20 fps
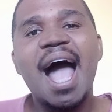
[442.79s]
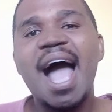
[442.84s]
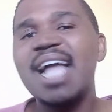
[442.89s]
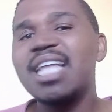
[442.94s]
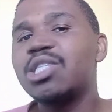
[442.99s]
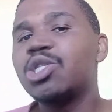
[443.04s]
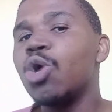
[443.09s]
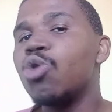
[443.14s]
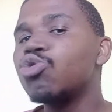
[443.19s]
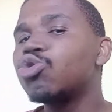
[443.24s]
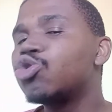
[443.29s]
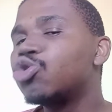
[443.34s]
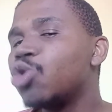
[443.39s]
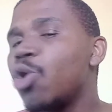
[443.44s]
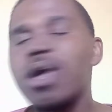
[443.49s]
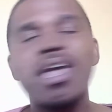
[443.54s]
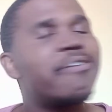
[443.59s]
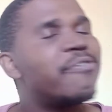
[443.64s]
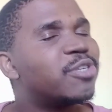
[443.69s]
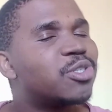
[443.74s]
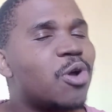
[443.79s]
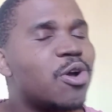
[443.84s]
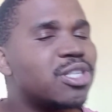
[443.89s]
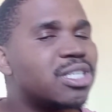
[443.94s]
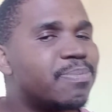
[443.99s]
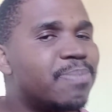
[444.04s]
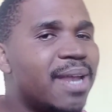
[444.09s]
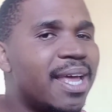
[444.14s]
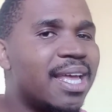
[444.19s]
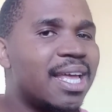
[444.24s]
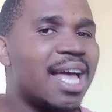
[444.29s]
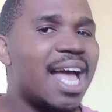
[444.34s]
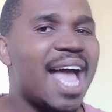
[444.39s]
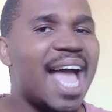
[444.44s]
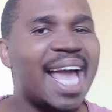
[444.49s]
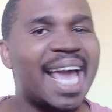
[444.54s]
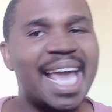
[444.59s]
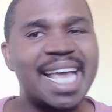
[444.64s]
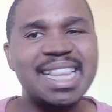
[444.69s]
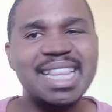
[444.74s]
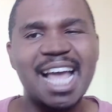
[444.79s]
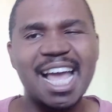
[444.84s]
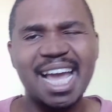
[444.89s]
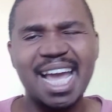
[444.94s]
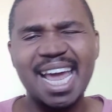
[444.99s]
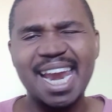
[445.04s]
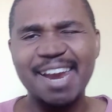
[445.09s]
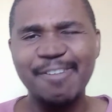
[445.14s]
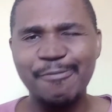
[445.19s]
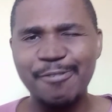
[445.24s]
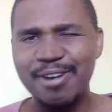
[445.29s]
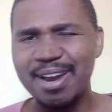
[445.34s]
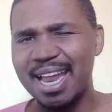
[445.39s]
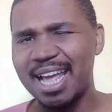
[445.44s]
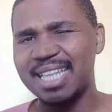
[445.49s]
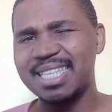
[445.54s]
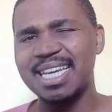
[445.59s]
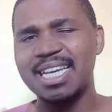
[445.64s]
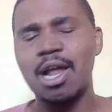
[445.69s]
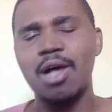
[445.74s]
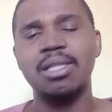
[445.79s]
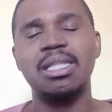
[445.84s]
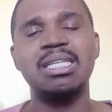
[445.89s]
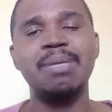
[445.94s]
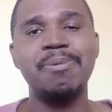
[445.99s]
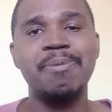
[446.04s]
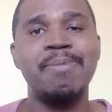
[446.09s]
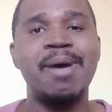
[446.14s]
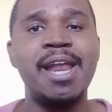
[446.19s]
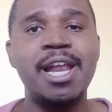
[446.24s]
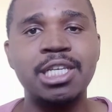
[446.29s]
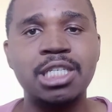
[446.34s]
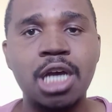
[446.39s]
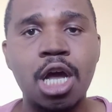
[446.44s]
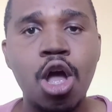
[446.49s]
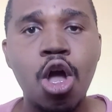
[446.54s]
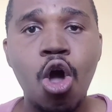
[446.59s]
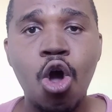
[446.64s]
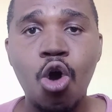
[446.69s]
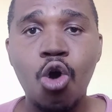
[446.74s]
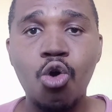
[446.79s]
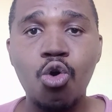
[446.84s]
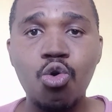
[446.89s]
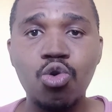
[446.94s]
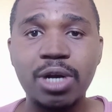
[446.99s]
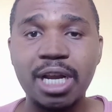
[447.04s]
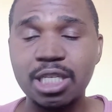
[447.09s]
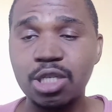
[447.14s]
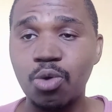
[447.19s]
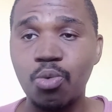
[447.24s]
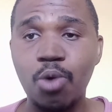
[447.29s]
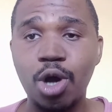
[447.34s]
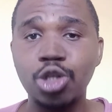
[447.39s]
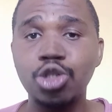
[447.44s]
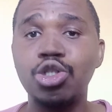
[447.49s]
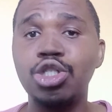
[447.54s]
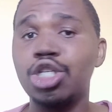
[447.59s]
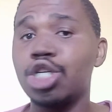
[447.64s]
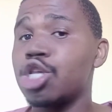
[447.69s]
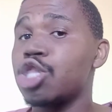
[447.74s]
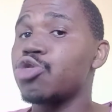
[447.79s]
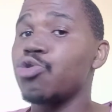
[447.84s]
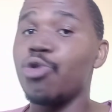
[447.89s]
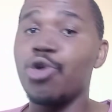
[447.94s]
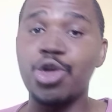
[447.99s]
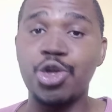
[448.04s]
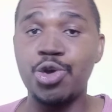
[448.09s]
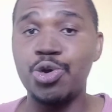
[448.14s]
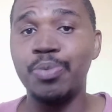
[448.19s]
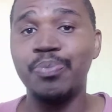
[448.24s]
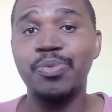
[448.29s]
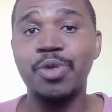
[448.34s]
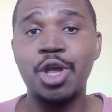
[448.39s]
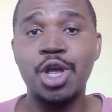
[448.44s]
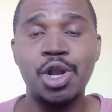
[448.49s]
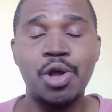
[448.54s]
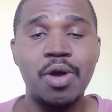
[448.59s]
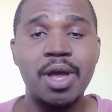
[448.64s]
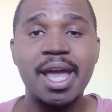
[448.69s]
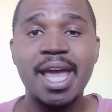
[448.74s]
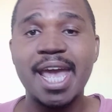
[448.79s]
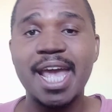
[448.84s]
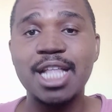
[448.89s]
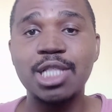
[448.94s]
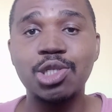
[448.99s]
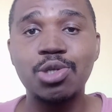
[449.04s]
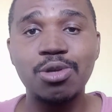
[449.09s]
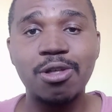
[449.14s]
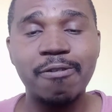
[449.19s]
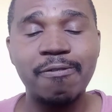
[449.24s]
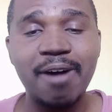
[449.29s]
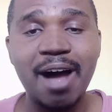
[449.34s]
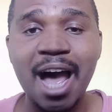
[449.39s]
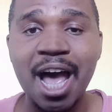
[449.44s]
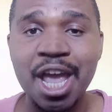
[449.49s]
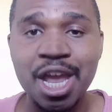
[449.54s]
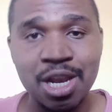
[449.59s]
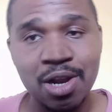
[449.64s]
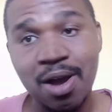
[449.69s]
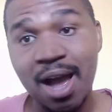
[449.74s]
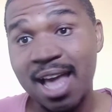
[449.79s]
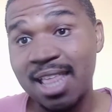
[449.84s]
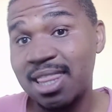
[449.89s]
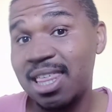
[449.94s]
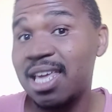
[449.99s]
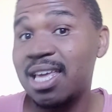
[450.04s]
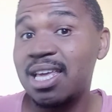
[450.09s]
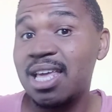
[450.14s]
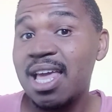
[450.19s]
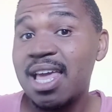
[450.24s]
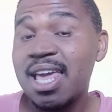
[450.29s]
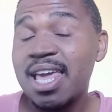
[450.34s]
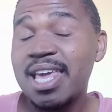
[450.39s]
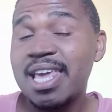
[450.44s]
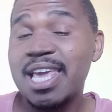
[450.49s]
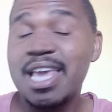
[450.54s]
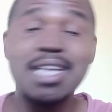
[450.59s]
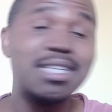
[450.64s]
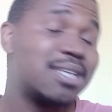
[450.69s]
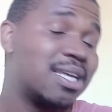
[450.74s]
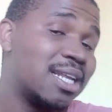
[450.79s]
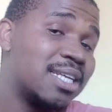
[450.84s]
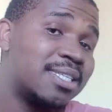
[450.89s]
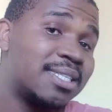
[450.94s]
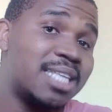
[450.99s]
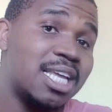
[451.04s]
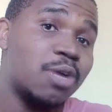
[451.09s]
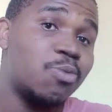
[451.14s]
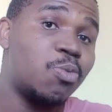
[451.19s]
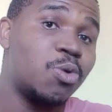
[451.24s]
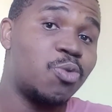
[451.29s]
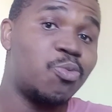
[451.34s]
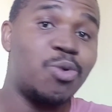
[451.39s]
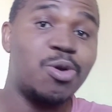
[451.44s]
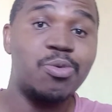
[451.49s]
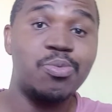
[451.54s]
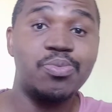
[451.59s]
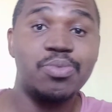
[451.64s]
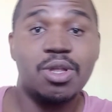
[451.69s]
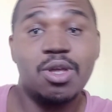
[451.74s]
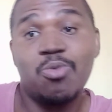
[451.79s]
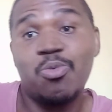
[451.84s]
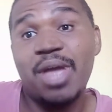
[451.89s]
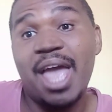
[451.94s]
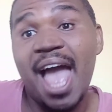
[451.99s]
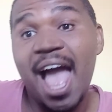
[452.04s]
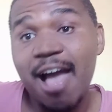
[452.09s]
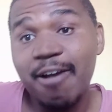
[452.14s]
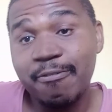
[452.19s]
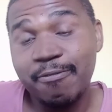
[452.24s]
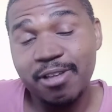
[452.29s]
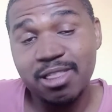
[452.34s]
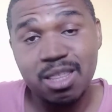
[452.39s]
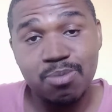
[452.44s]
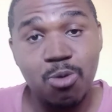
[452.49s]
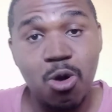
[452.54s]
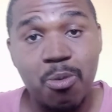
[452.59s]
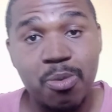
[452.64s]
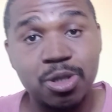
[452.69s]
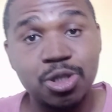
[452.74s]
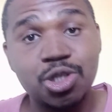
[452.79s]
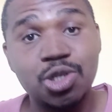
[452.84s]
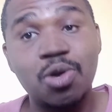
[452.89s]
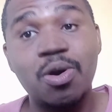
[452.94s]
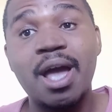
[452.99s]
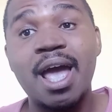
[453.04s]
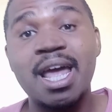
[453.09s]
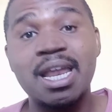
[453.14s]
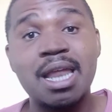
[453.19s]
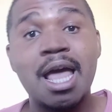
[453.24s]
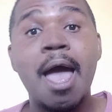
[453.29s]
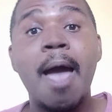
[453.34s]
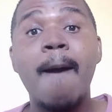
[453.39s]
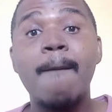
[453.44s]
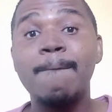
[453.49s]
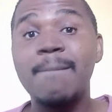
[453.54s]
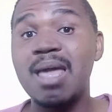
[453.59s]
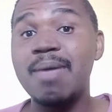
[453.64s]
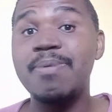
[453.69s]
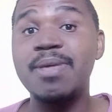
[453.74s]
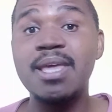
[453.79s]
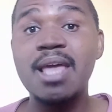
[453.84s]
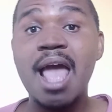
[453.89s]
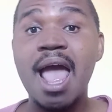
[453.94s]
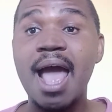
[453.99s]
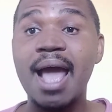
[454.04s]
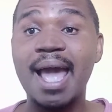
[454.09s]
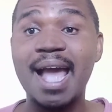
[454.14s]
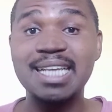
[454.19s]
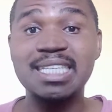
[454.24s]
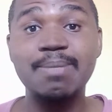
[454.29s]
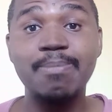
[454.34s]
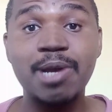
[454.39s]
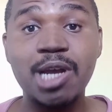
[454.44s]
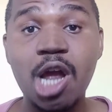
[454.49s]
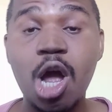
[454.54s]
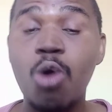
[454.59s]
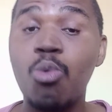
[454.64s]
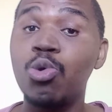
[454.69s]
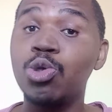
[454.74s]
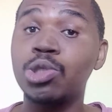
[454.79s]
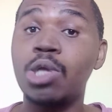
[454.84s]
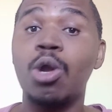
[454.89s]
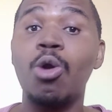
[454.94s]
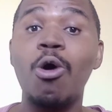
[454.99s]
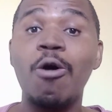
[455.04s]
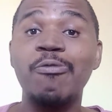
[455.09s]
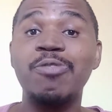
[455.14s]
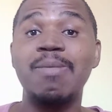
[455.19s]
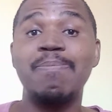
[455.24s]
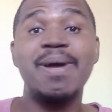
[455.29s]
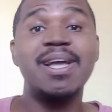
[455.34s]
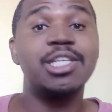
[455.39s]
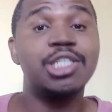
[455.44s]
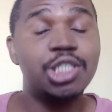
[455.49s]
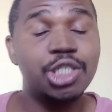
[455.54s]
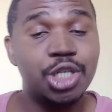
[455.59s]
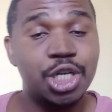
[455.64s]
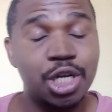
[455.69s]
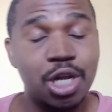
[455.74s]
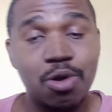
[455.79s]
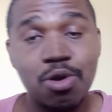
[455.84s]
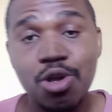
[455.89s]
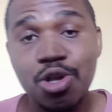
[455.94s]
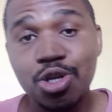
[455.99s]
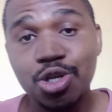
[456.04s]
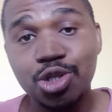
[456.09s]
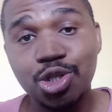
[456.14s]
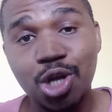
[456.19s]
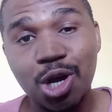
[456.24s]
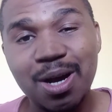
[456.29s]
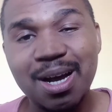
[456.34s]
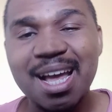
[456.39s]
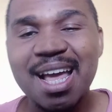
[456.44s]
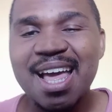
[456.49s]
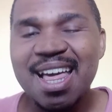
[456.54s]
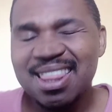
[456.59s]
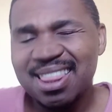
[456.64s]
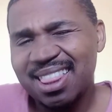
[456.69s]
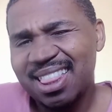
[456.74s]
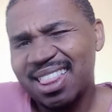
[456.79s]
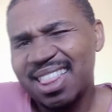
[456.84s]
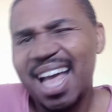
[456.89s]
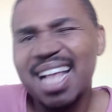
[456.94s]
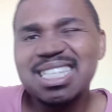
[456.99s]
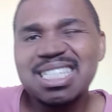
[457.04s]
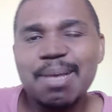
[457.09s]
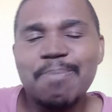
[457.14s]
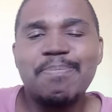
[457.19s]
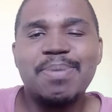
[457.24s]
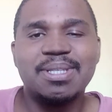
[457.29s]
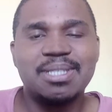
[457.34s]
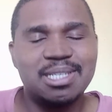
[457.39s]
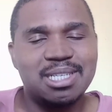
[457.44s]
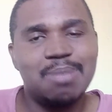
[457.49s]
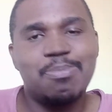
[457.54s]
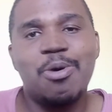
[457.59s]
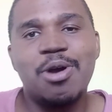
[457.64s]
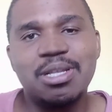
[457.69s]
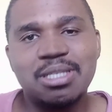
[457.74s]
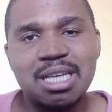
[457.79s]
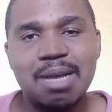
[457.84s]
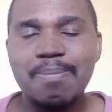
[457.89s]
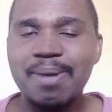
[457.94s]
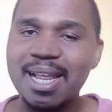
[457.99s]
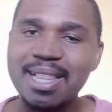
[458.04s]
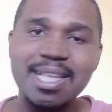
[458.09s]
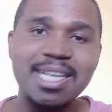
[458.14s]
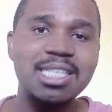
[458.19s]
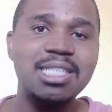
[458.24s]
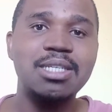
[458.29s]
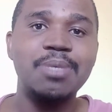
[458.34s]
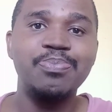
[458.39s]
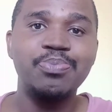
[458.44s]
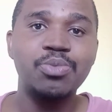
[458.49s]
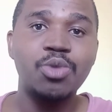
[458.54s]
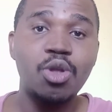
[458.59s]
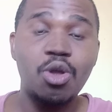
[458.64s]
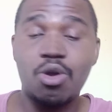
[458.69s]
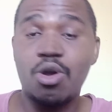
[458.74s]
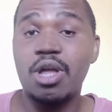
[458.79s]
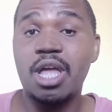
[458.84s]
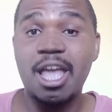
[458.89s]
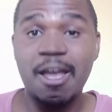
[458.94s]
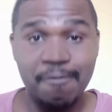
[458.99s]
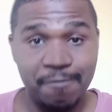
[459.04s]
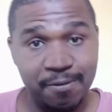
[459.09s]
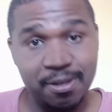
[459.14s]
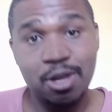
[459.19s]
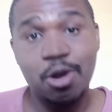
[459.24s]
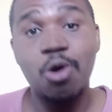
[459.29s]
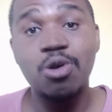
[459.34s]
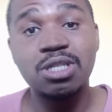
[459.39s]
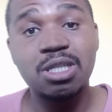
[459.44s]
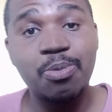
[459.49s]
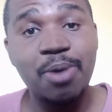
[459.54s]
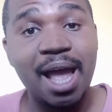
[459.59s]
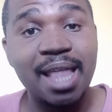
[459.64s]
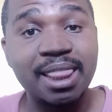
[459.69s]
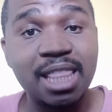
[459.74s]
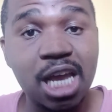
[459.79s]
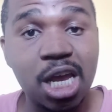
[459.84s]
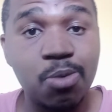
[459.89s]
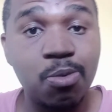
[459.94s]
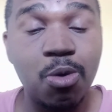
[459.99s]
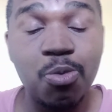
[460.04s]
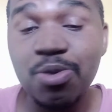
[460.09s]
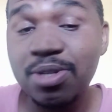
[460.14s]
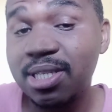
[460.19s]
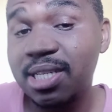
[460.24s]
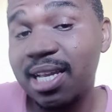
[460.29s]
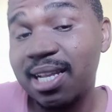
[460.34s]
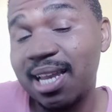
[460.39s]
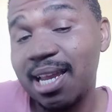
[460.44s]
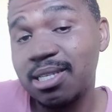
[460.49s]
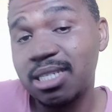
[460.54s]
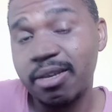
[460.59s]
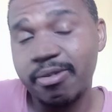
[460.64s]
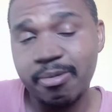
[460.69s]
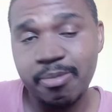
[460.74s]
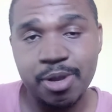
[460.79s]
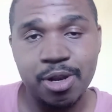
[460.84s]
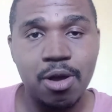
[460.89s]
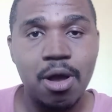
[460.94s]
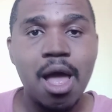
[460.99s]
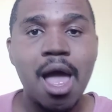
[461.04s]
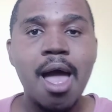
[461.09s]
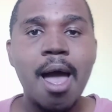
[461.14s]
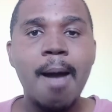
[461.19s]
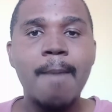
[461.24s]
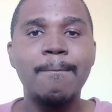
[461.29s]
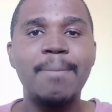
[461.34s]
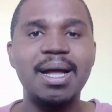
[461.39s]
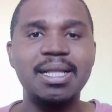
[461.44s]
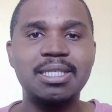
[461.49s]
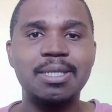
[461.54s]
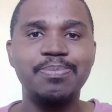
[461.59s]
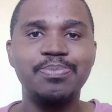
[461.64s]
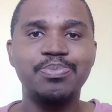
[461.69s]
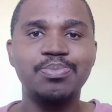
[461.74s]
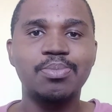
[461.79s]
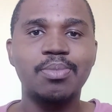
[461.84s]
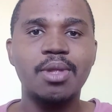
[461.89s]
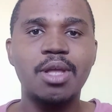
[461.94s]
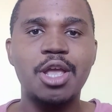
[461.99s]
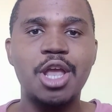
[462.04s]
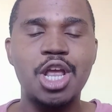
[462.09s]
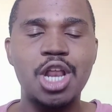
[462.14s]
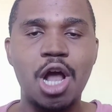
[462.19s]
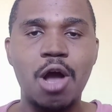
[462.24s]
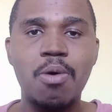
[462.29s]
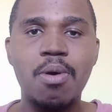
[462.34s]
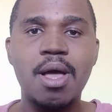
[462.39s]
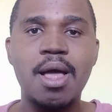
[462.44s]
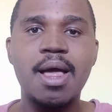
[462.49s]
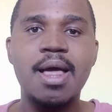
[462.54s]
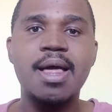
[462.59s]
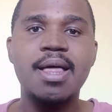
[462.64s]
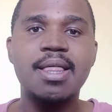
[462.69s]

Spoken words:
I don't know if he's going to play. I kind of feel like Ten Hag's the type of manager who doesn't want to just throw you, you know, into the fire, you know. I think he's going to stick with what we have at the moment, you know, and maybe Casemiro will start off the bench, you know. So that's a bit disappointing, but at least if it goes the way I think it will, we'll see a glimpse of him, you know. But, you know,